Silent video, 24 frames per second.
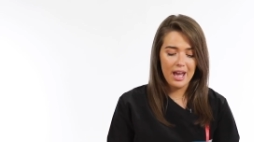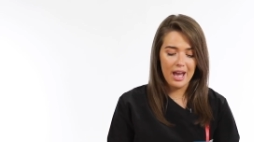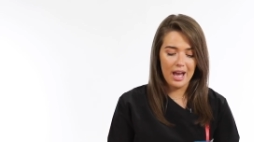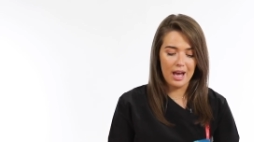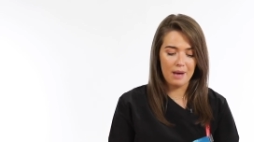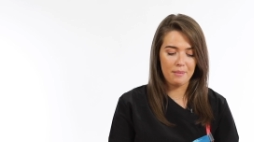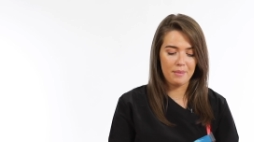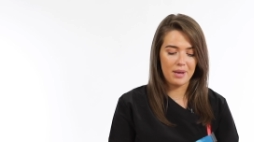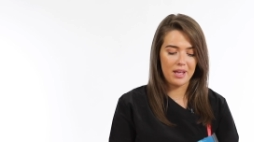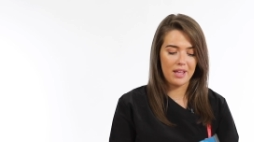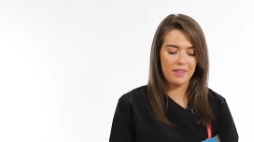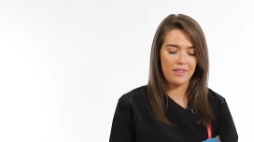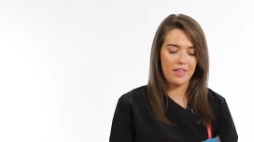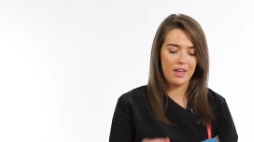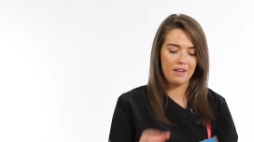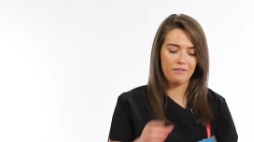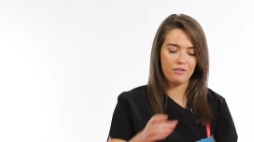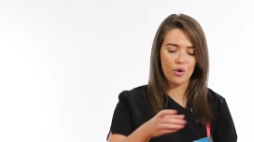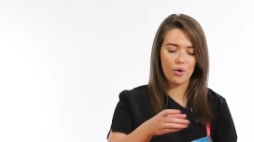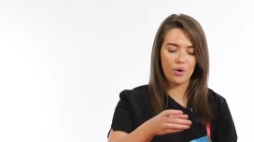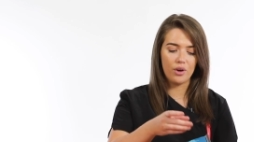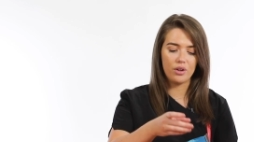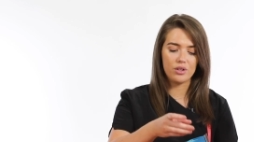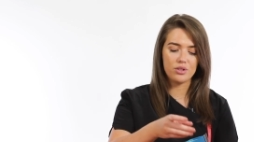Um, they've
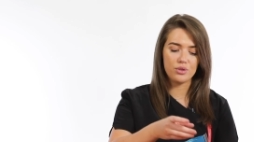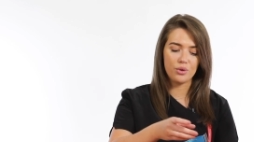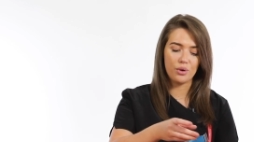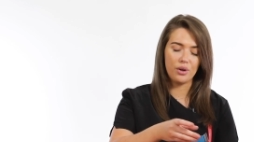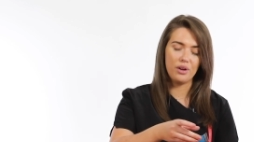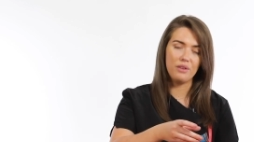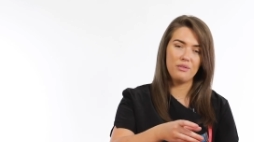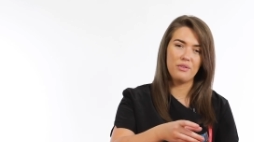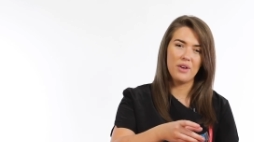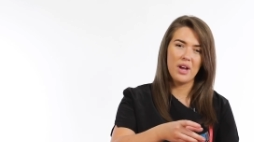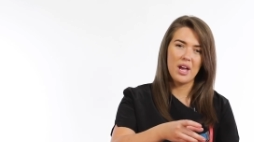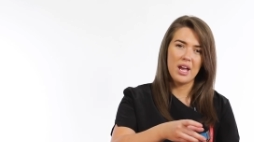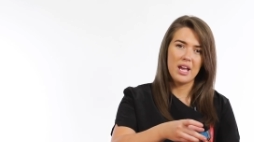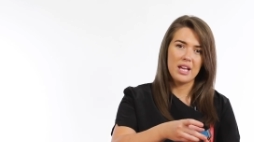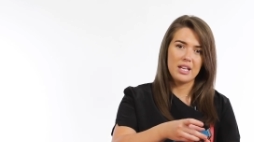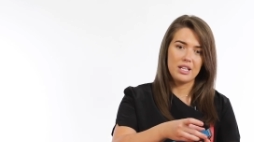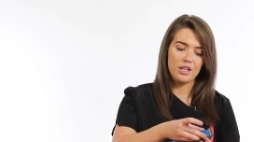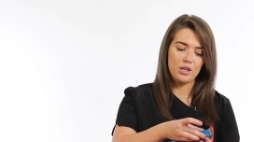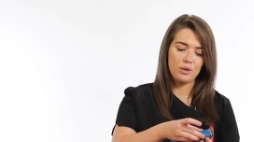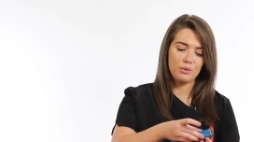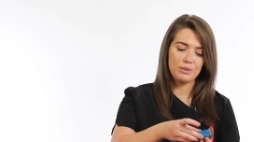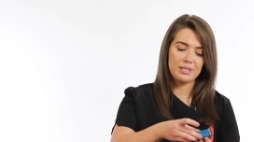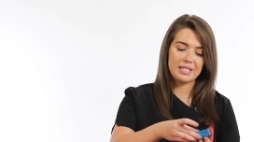sort of, you know,